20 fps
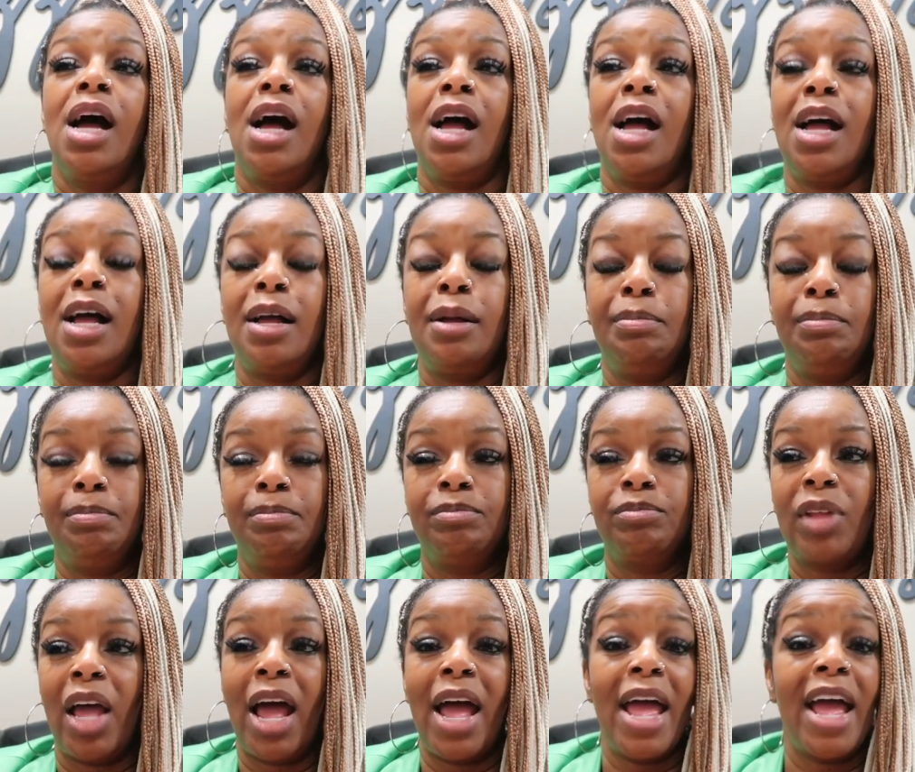
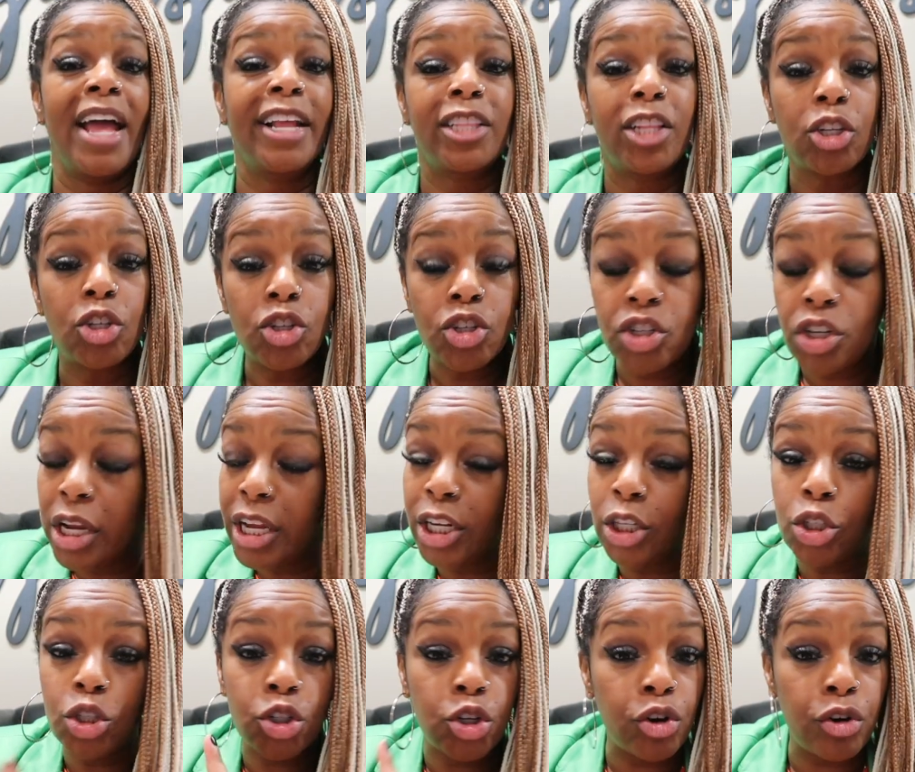Um, I had the
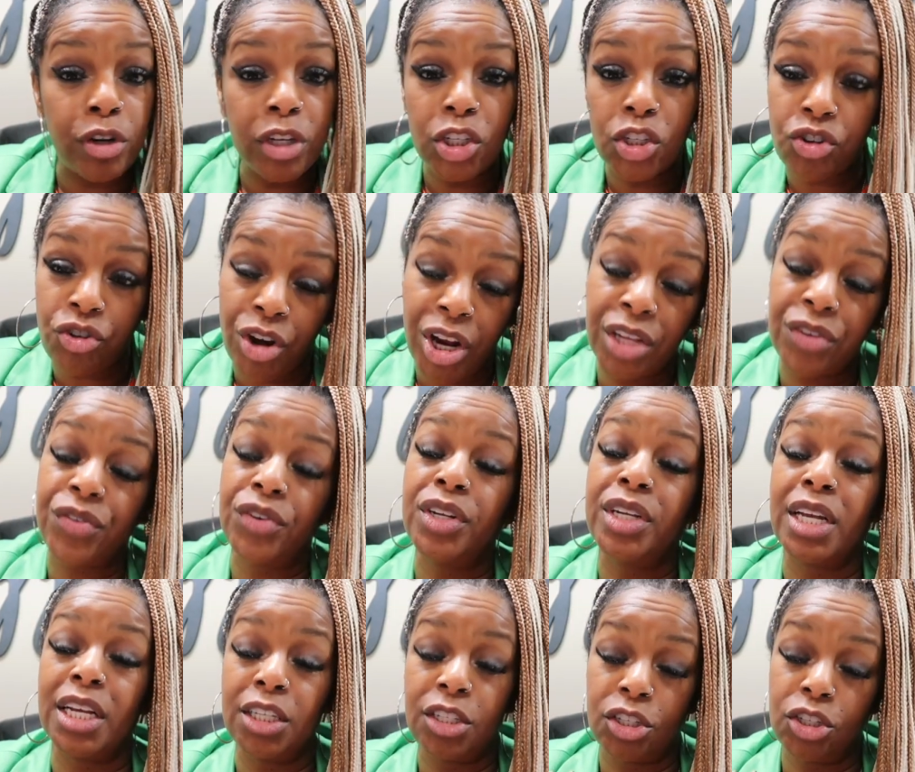insurance transfer.
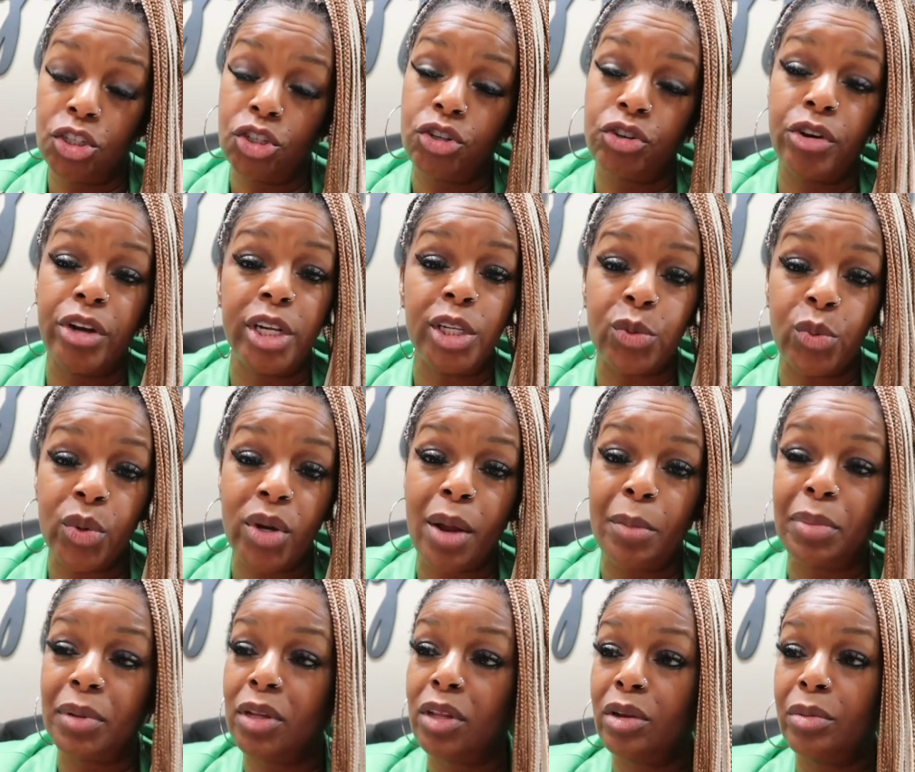Yes, the insurance went
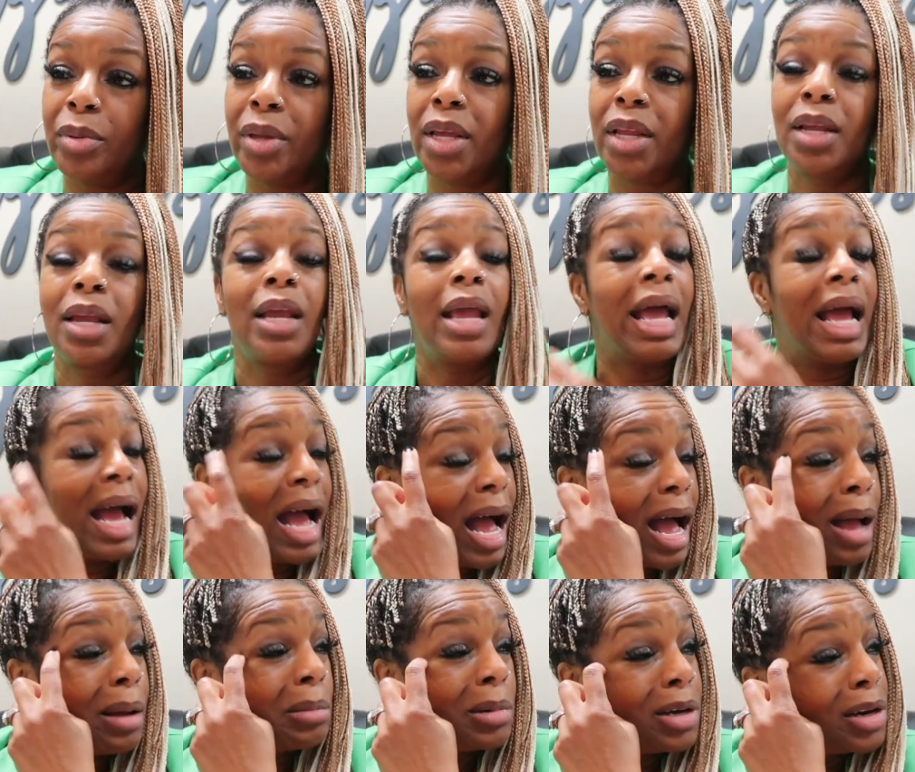up a little bit.
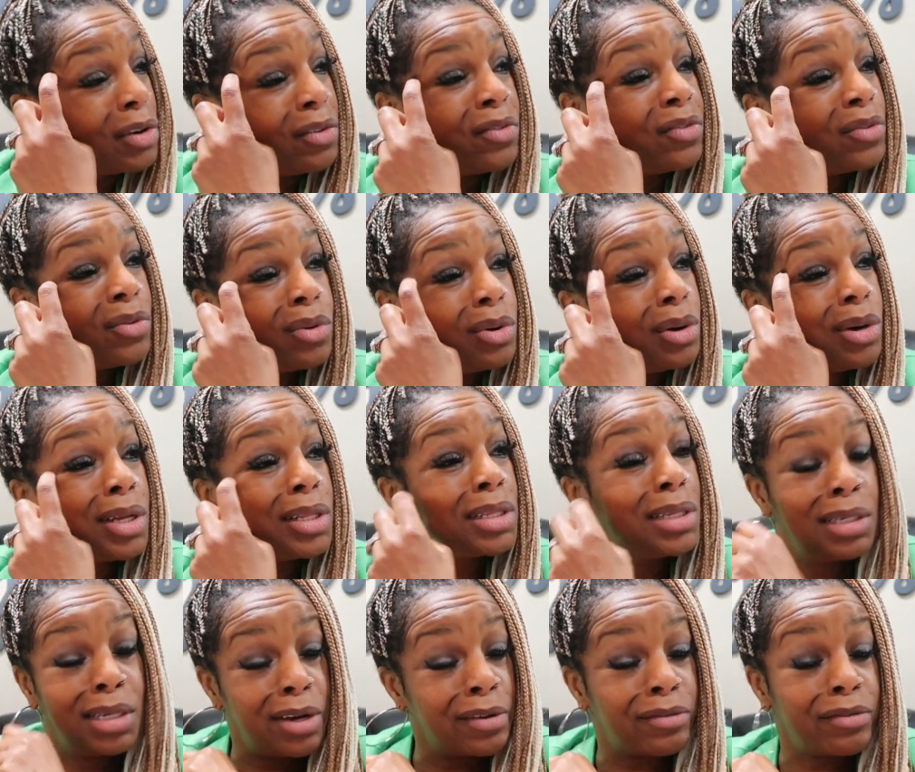How I'm going to afford
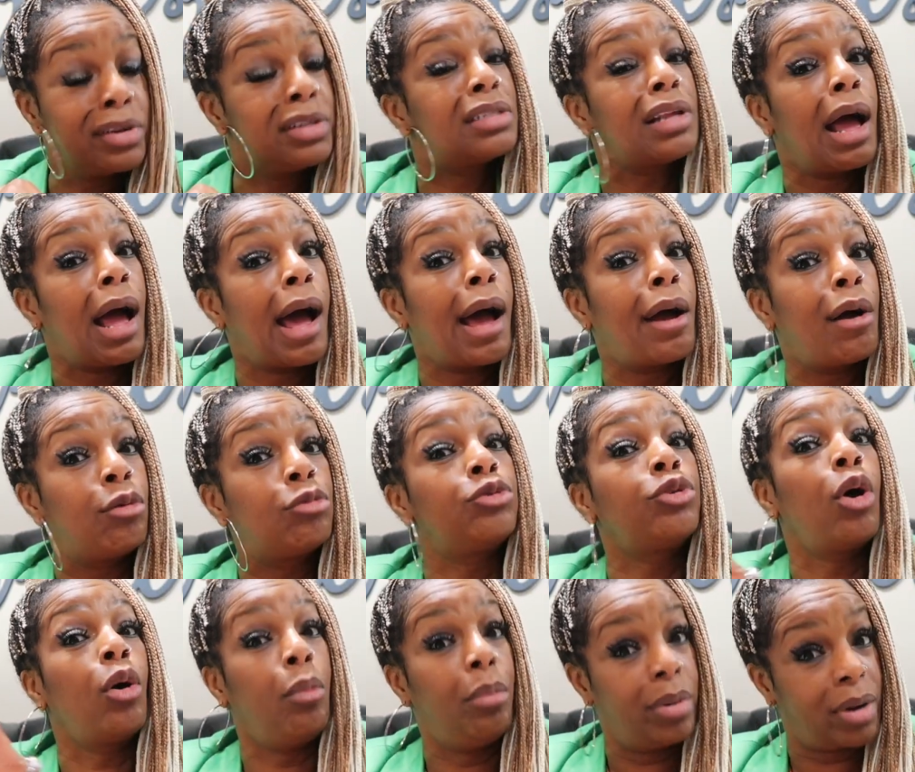the difference, I don't
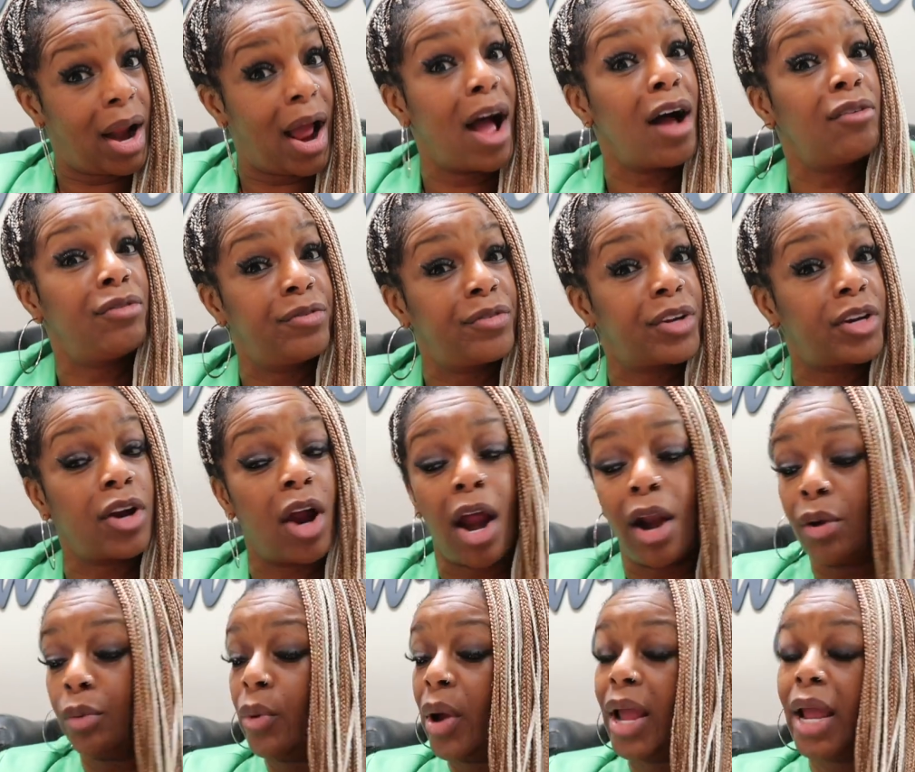know, but I'll figure
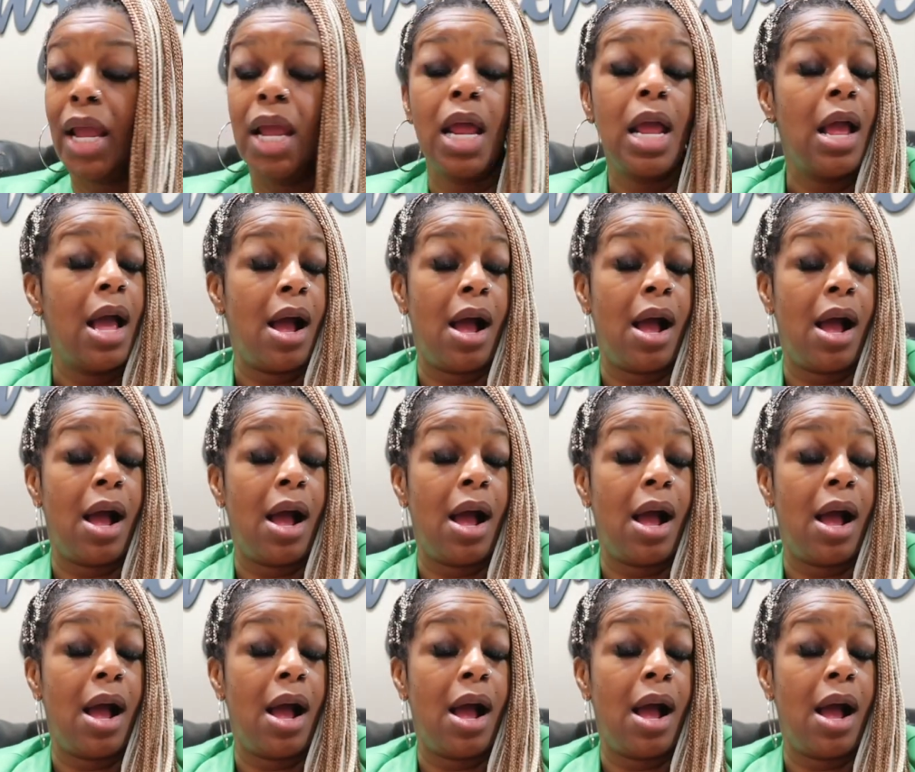out a way.